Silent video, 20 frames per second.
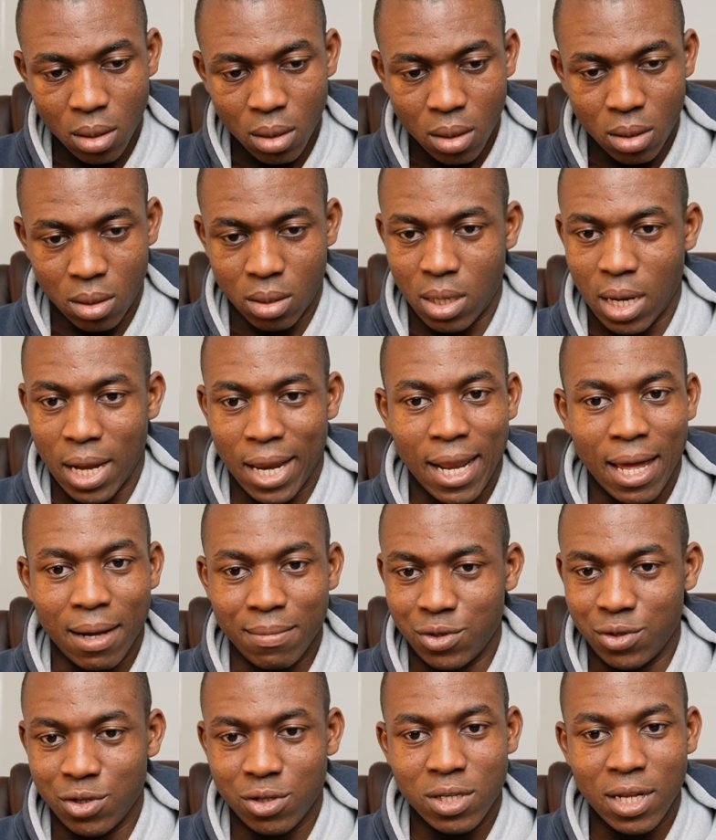And I'm
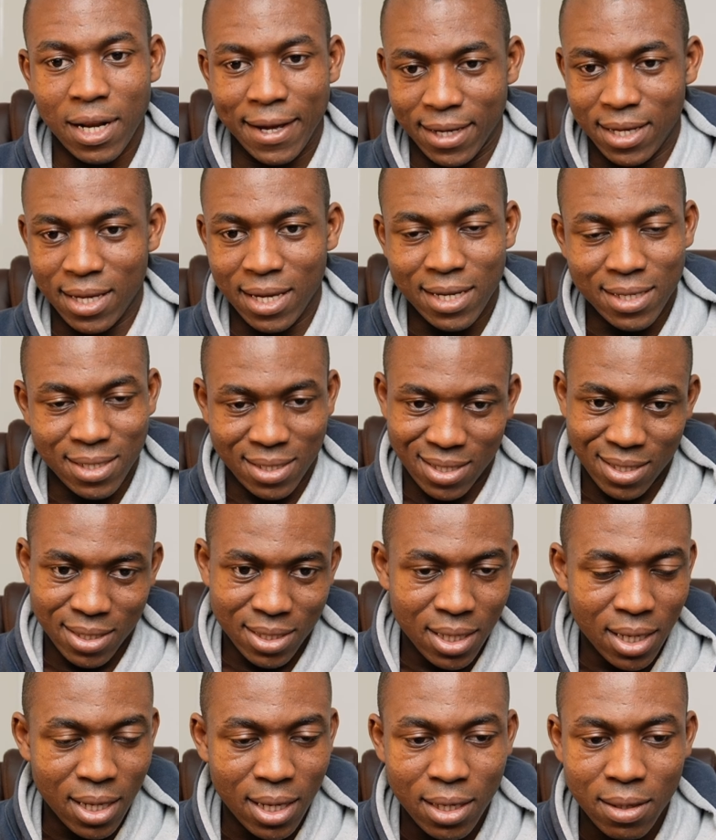just like
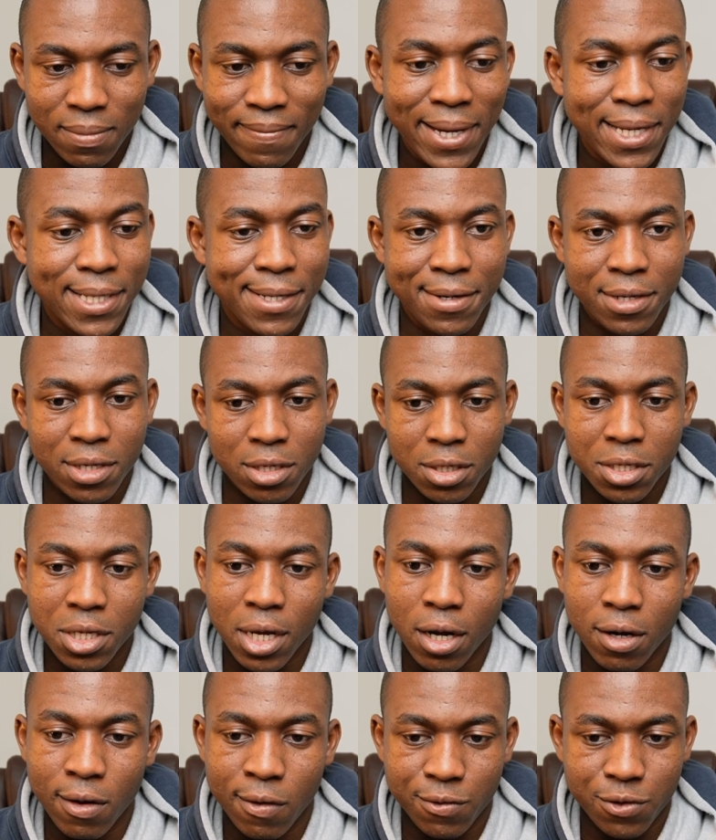insanely better in this
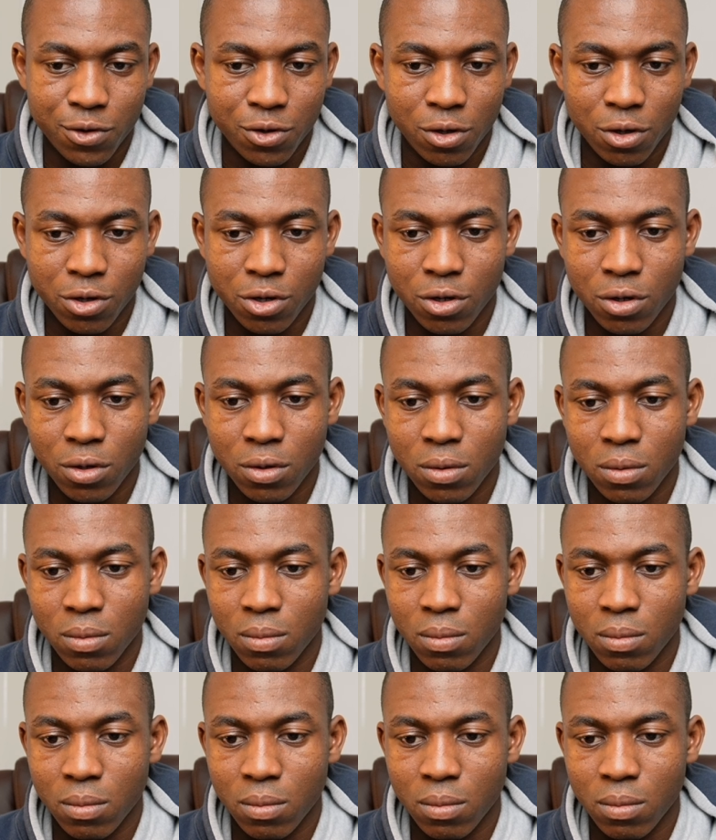kind of structure.